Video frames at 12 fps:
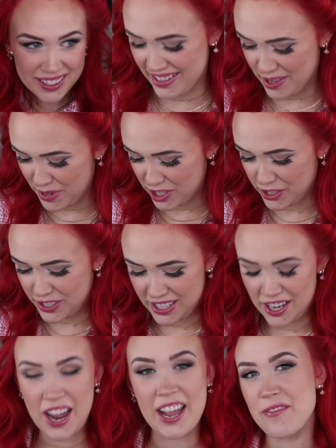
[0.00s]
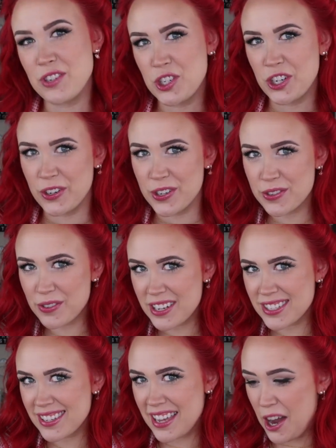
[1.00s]
I have to show you the
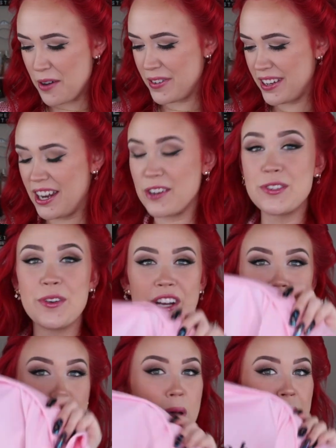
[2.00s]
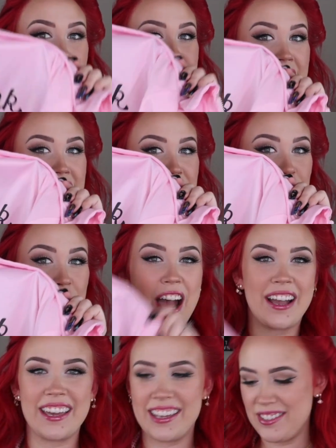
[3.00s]
rest of the outfit now. So here's my pink ladies
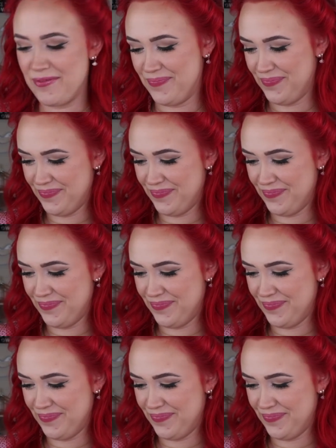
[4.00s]
jacket.